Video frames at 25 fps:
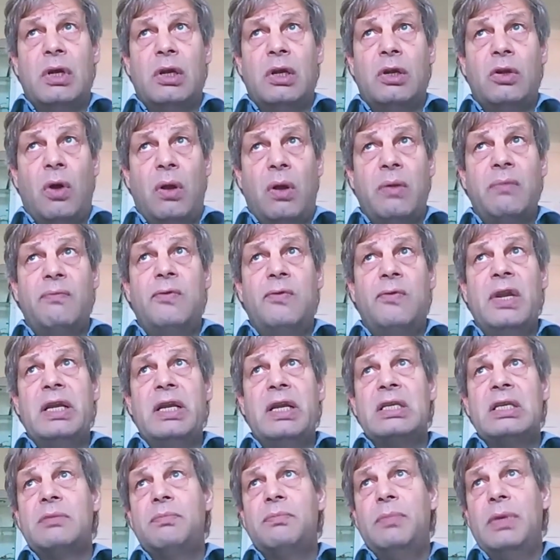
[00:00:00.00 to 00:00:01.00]

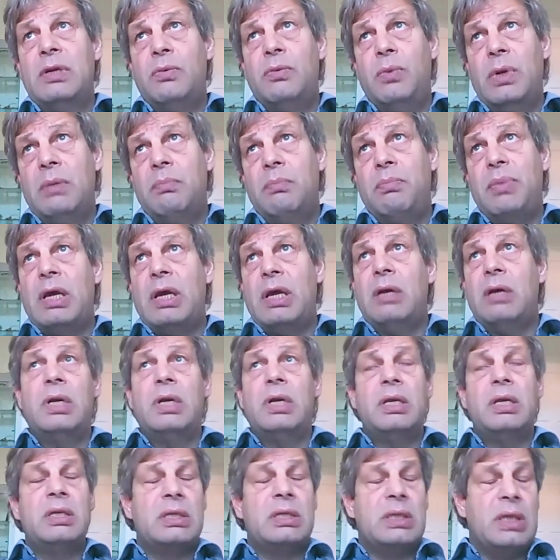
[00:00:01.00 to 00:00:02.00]
conflicts between
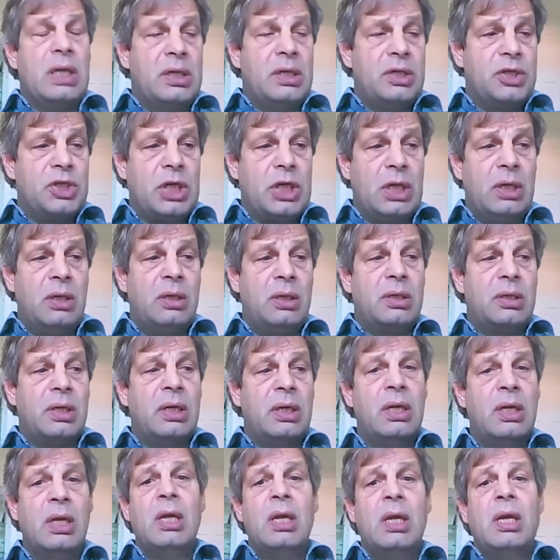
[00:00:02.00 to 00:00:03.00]
parents and children.